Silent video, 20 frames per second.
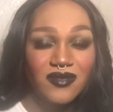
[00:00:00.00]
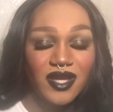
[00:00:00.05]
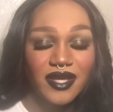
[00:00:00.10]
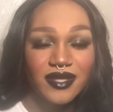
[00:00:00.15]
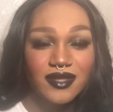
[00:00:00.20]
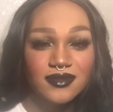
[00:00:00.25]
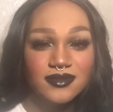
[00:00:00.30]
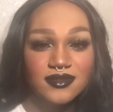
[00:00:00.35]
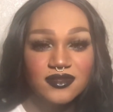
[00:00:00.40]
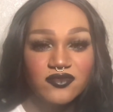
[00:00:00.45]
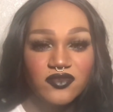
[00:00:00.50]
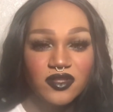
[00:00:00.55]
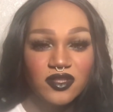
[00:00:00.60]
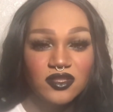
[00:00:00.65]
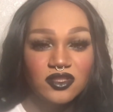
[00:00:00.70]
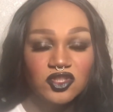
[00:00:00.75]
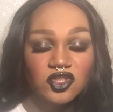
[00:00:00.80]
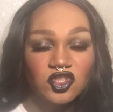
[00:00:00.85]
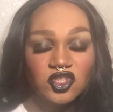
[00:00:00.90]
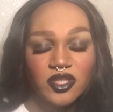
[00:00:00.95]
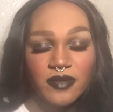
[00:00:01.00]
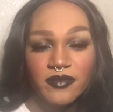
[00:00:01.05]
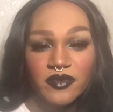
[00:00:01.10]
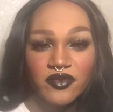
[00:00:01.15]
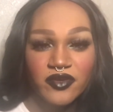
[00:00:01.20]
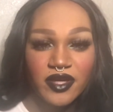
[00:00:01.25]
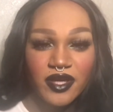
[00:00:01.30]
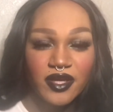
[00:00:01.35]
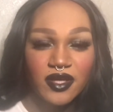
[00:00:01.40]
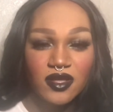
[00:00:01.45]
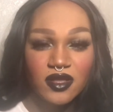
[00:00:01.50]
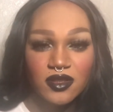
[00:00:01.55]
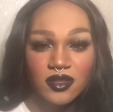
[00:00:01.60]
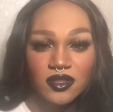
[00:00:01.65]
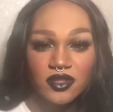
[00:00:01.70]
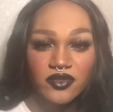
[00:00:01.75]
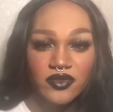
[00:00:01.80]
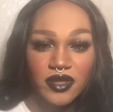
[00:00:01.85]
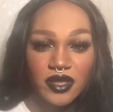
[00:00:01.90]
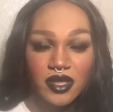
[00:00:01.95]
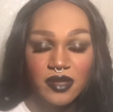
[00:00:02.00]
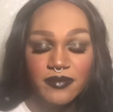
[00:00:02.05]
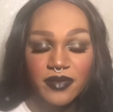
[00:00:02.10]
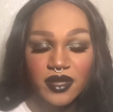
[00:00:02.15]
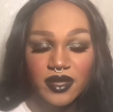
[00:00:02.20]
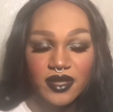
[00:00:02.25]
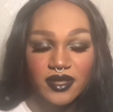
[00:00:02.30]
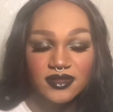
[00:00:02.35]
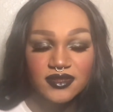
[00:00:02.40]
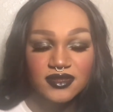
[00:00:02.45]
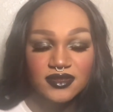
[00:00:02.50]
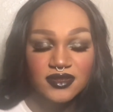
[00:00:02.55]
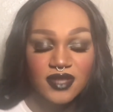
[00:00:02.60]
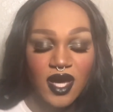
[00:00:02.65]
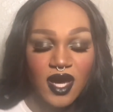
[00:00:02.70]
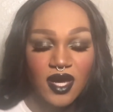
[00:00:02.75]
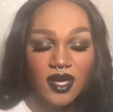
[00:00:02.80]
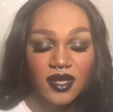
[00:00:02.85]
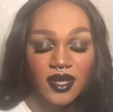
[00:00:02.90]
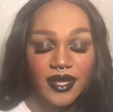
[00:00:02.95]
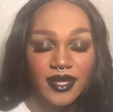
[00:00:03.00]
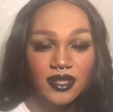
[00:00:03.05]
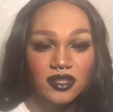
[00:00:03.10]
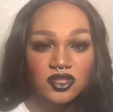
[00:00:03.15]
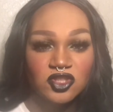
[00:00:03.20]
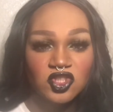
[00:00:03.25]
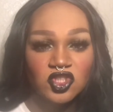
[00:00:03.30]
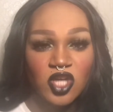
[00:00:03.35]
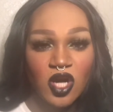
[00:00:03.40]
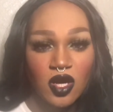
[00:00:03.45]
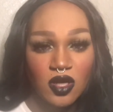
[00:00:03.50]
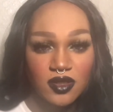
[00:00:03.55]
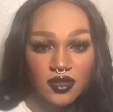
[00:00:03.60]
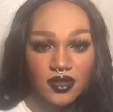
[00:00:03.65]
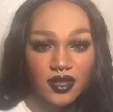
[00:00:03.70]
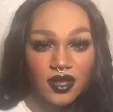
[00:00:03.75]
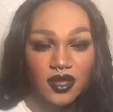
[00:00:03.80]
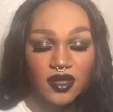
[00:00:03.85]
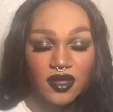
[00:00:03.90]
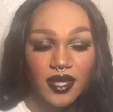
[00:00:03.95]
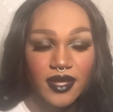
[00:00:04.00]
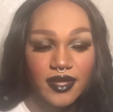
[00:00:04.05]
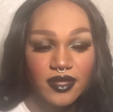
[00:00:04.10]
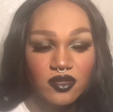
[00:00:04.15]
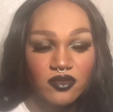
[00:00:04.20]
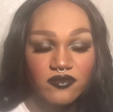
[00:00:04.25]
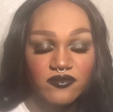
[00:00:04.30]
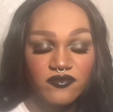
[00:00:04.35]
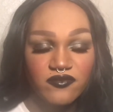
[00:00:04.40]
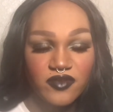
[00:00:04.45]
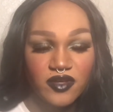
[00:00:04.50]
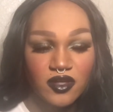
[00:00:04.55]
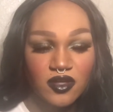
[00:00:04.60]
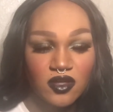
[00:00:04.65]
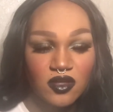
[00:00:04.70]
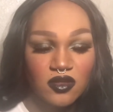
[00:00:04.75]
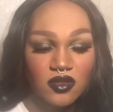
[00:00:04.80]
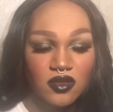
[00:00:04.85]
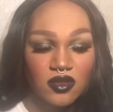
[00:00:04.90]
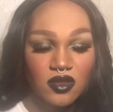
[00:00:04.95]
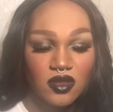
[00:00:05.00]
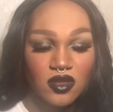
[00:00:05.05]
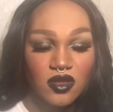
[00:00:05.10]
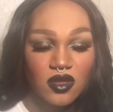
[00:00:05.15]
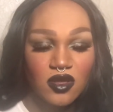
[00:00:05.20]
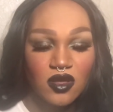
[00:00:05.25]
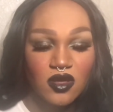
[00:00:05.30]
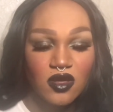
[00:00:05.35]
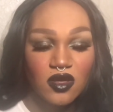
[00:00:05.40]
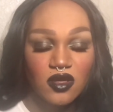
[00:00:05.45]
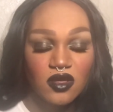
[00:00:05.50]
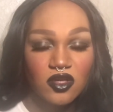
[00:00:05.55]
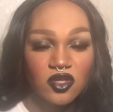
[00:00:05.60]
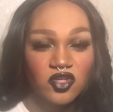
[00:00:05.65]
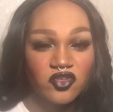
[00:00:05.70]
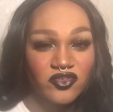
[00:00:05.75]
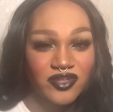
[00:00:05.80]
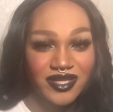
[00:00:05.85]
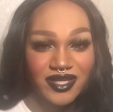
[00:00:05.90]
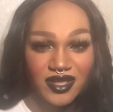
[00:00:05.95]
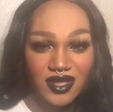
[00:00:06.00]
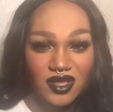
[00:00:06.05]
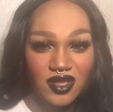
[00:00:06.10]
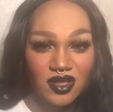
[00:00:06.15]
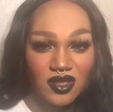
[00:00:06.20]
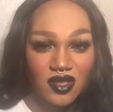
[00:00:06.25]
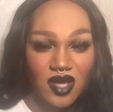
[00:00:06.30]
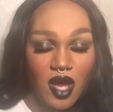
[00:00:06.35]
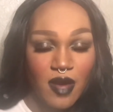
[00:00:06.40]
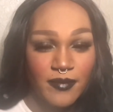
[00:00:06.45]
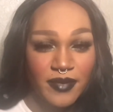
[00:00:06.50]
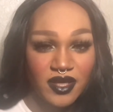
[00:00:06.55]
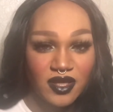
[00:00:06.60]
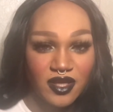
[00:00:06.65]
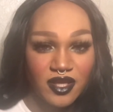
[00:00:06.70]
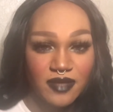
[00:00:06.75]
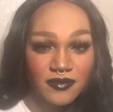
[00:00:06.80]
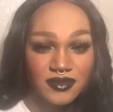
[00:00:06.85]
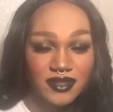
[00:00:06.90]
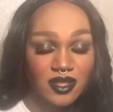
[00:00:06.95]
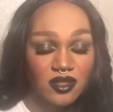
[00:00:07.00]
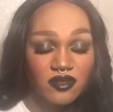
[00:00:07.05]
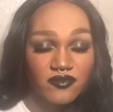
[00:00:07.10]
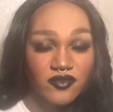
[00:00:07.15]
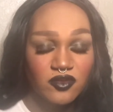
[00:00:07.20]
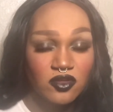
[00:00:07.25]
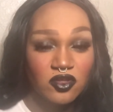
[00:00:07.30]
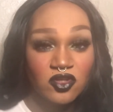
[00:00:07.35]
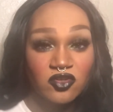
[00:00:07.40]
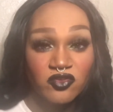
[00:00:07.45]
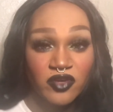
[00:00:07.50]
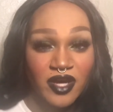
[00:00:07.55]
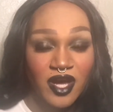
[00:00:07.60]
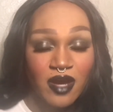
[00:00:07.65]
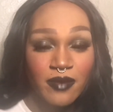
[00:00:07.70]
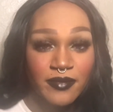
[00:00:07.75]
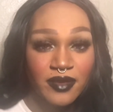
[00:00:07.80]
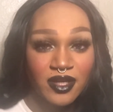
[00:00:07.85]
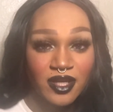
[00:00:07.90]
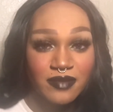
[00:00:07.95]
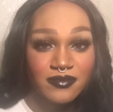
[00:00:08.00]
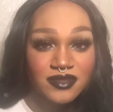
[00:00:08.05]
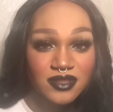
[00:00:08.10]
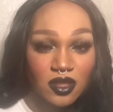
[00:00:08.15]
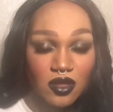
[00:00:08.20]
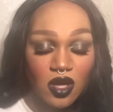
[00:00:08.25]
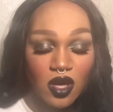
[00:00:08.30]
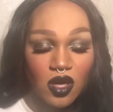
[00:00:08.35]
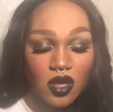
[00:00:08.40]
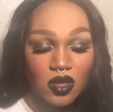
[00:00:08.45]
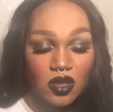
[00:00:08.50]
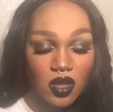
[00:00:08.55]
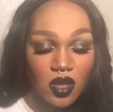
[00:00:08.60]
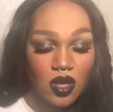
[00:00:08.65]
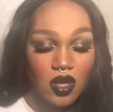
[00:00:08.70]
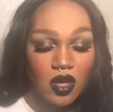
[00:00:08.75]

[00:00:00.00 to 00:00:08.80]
it's really shimmery and glittery, but it's not like chunky. Like I don't feel gritty on my lips. Like I don't feel grit on my lips at all.